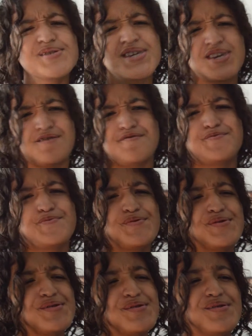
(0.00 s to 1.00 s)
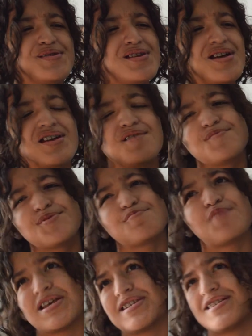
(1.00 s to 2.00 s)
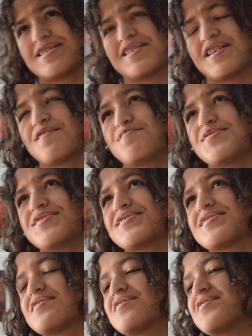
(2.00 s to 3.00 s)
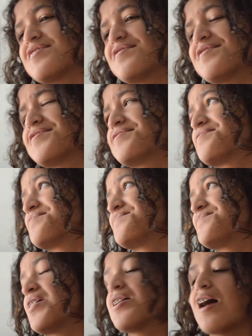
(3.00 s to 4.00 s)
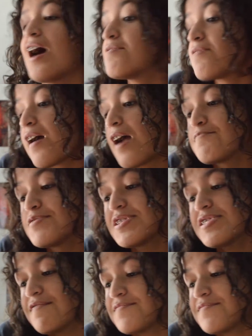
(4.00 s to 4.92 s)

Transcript: cute. It was wedding. It was, I really loved